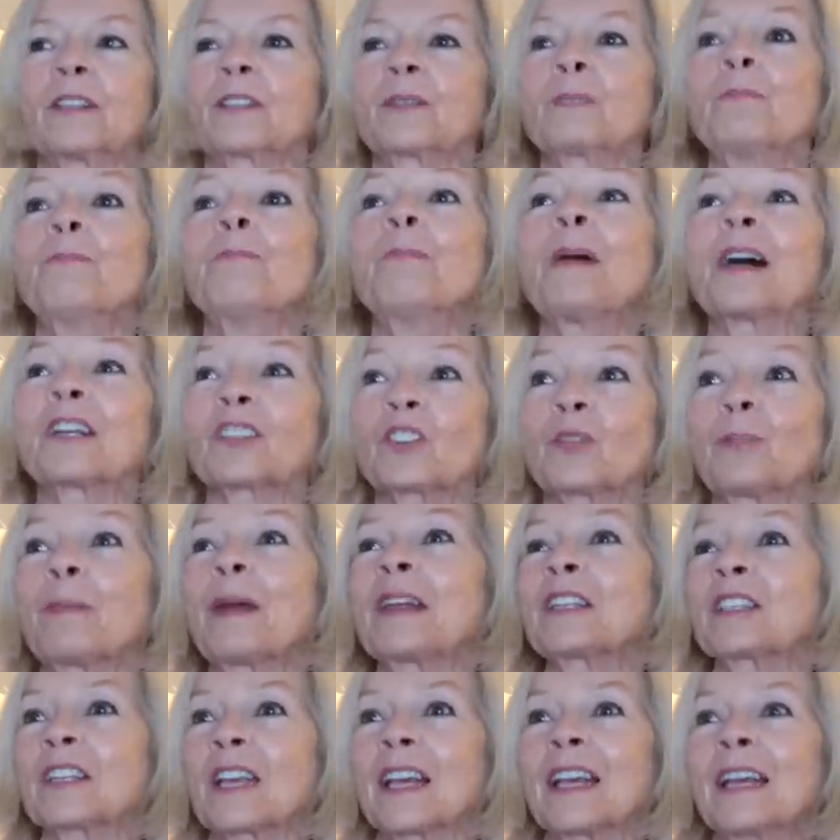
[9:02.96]
It's much
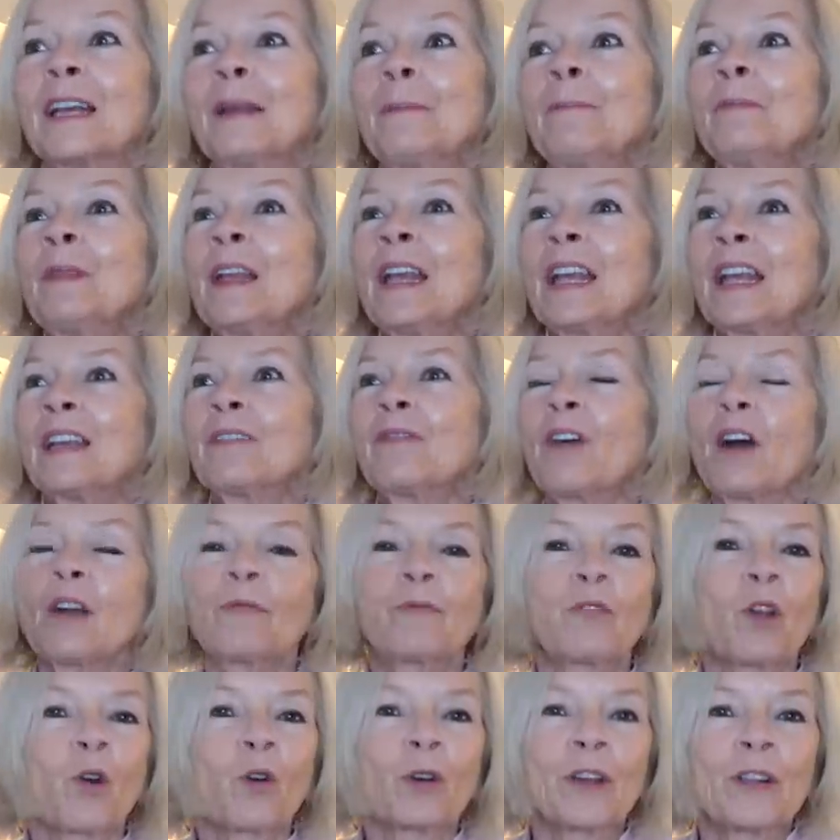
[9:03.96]
better if I
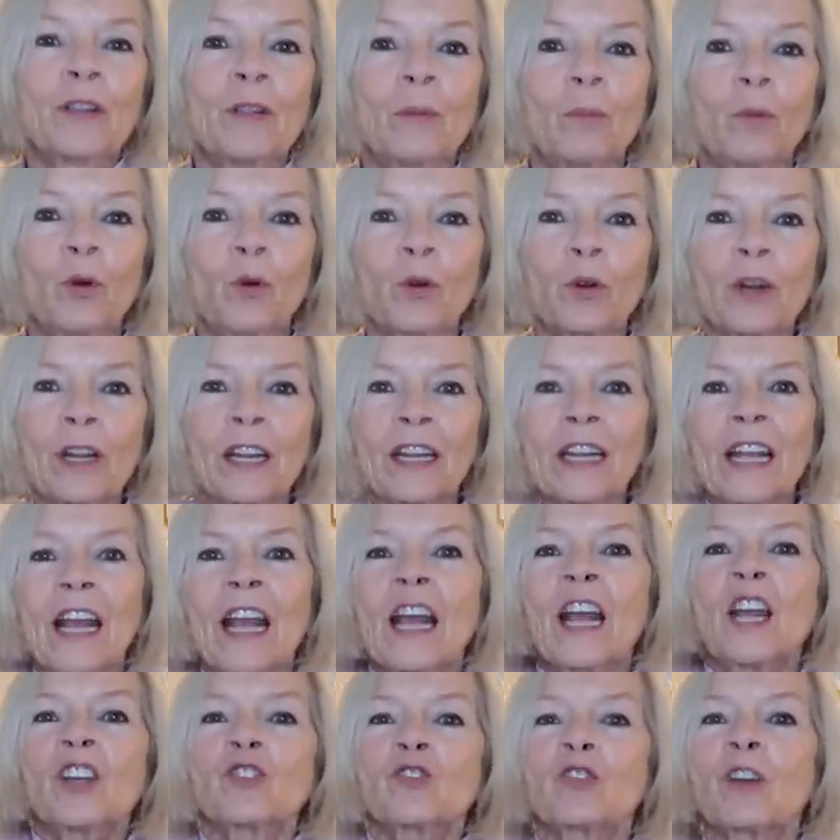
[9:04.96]
vlog in the morning.
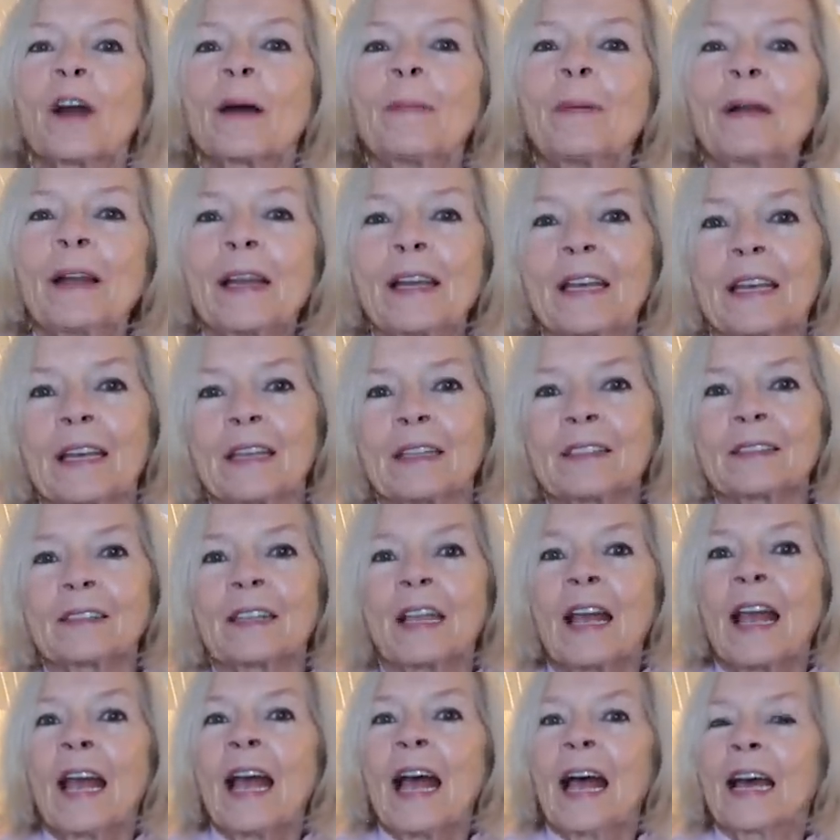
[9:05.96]
Trouble
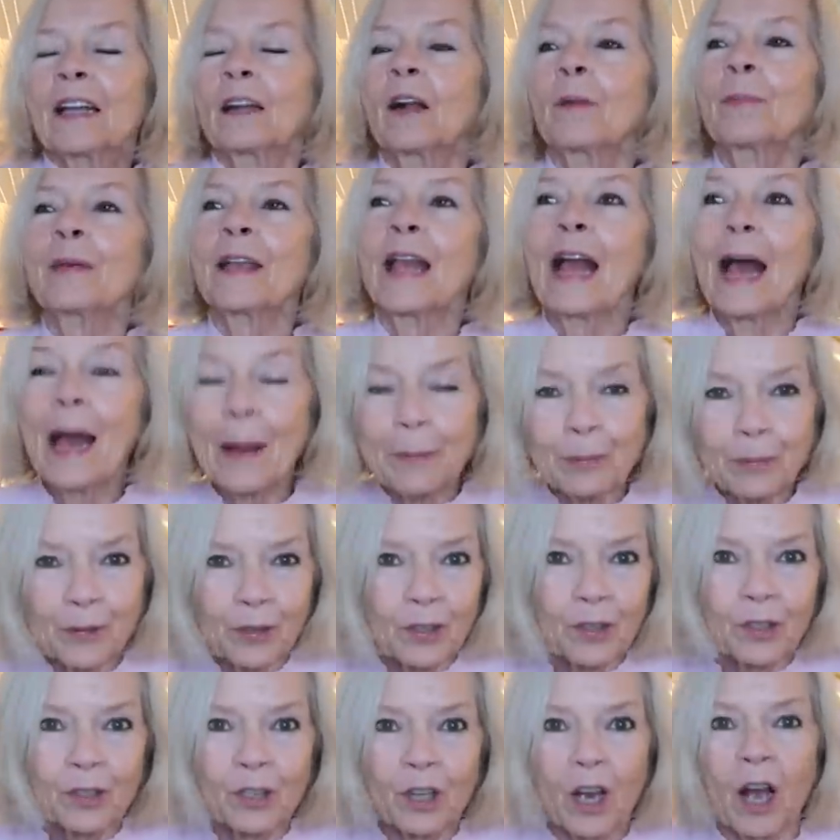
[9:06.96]
is, and I'll be
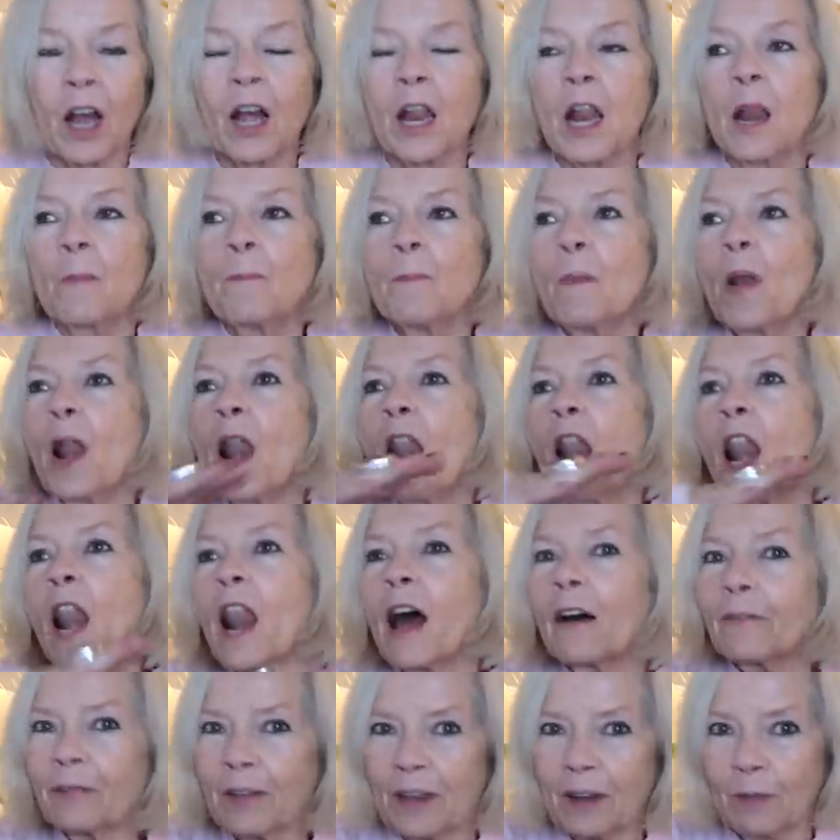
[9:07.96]
absolutely, I'm
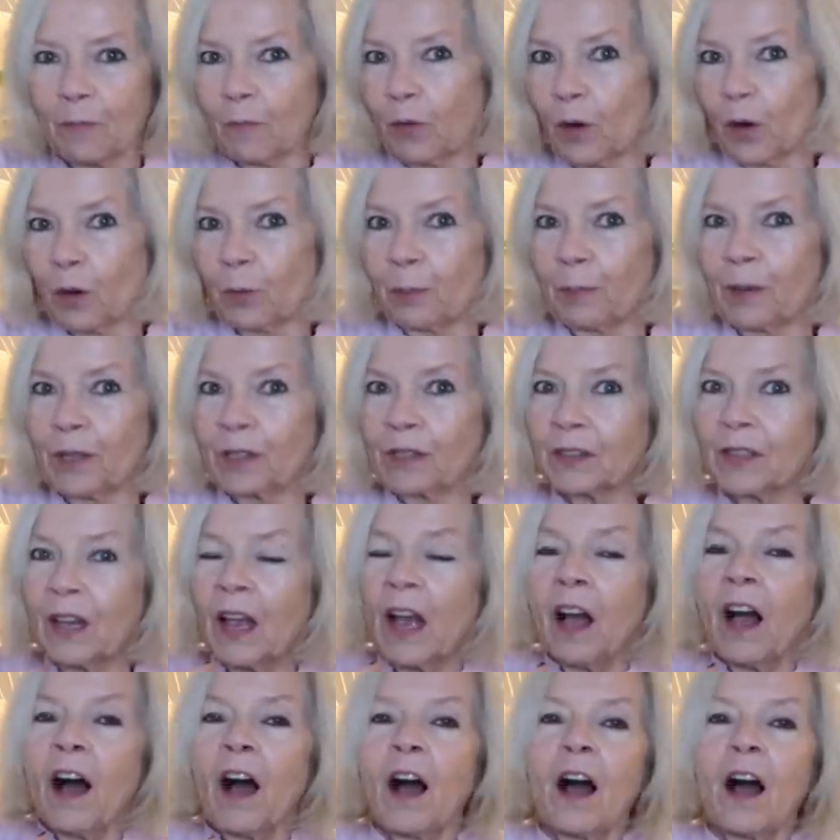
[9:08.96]
loving Vlogmas.